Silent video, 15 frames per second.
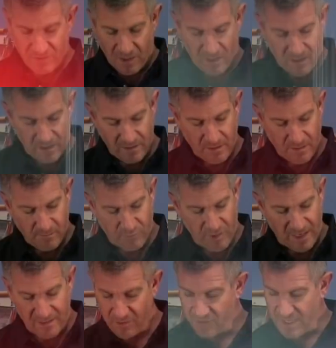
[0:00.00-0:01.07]
is our
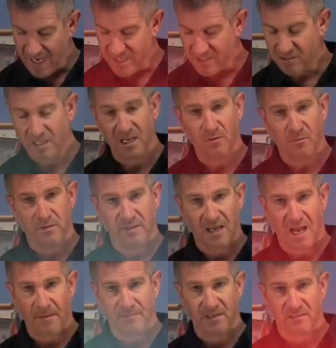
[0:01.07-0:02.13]
brand new dash light with the
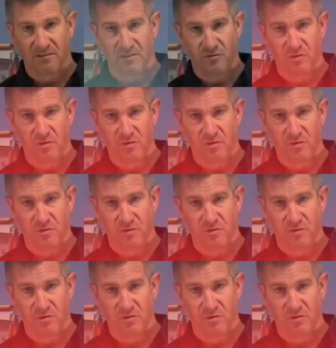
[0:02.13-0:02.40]
optics,